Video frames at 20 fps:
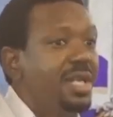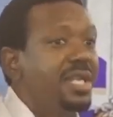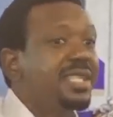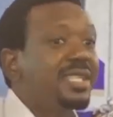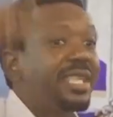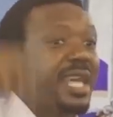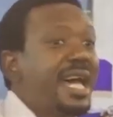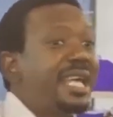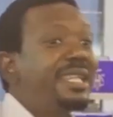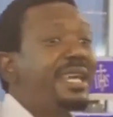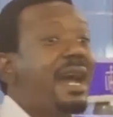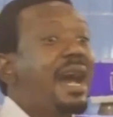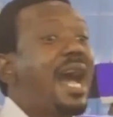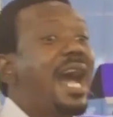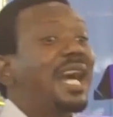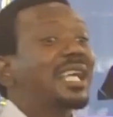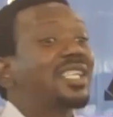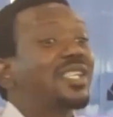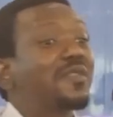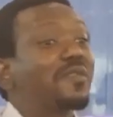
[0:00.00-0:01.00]
He said,
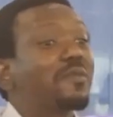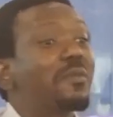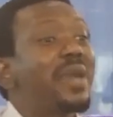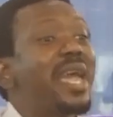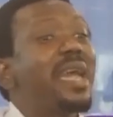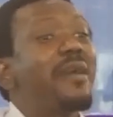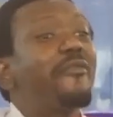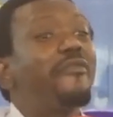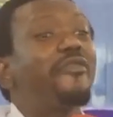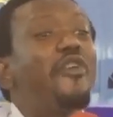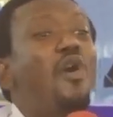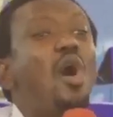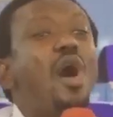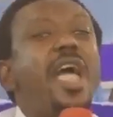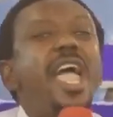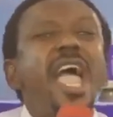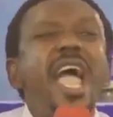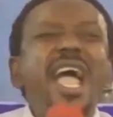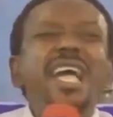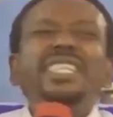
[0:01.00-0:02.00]
ask
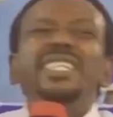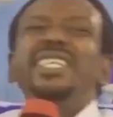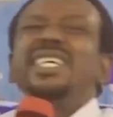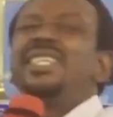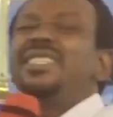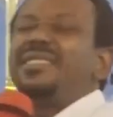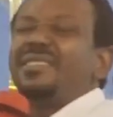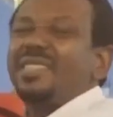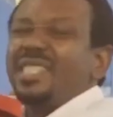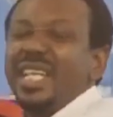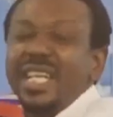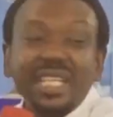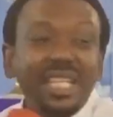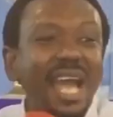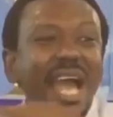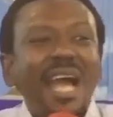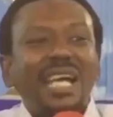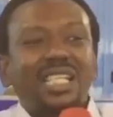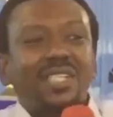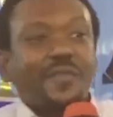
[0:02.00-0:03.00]
for
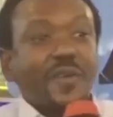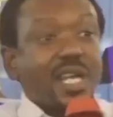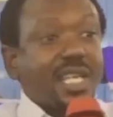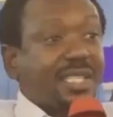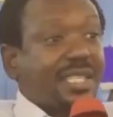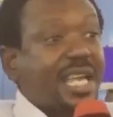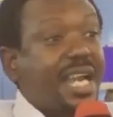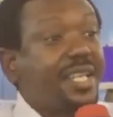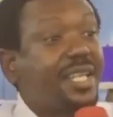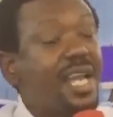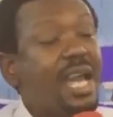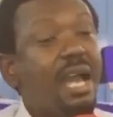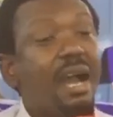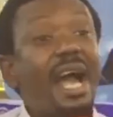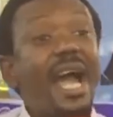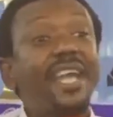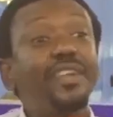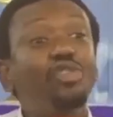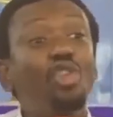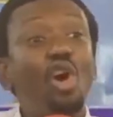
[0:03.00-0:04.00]
anything, ask for a sign.
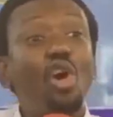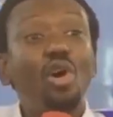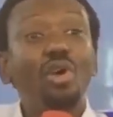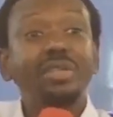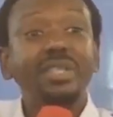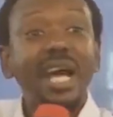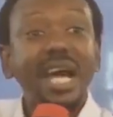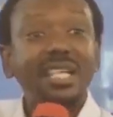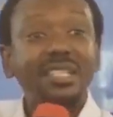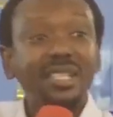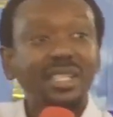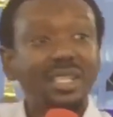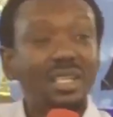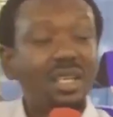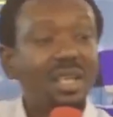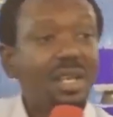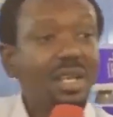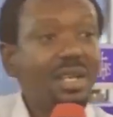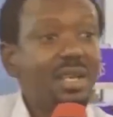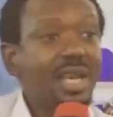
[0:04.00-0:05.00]
I know that
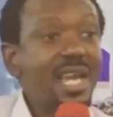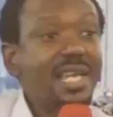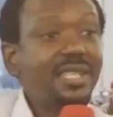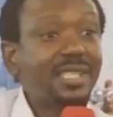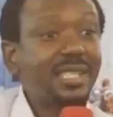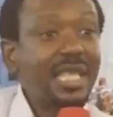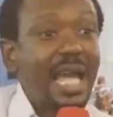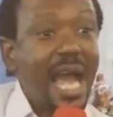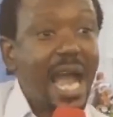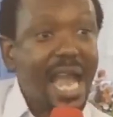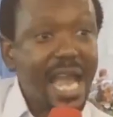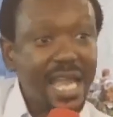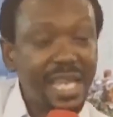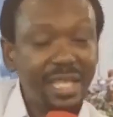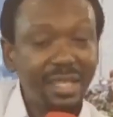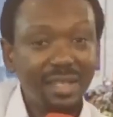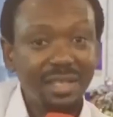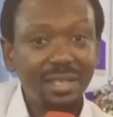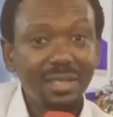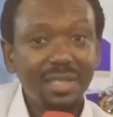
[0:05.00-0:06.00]

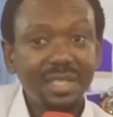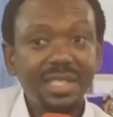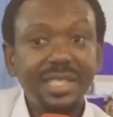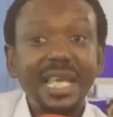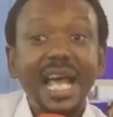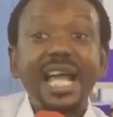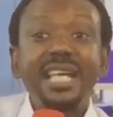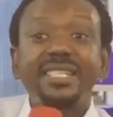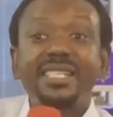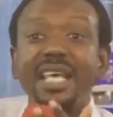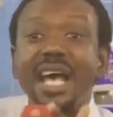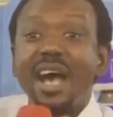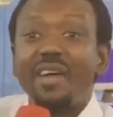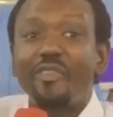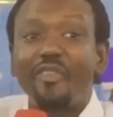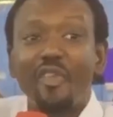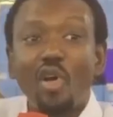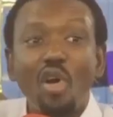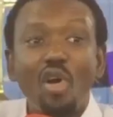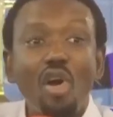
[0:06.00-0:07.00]
signs
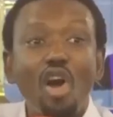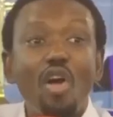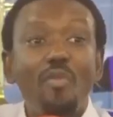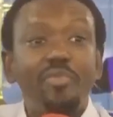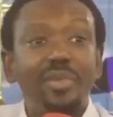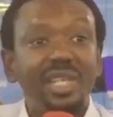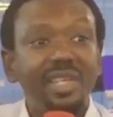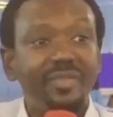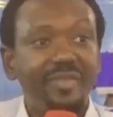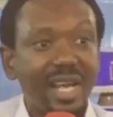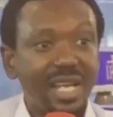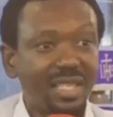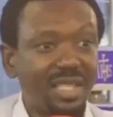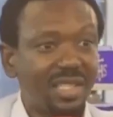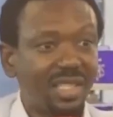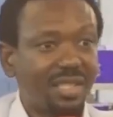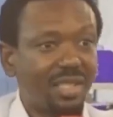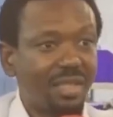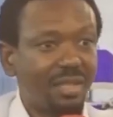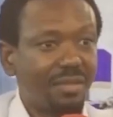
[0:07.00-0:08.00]
are for
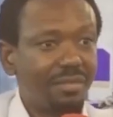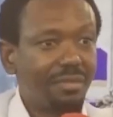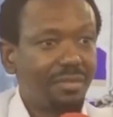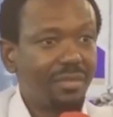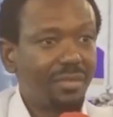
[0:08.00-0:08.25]
unbelievers.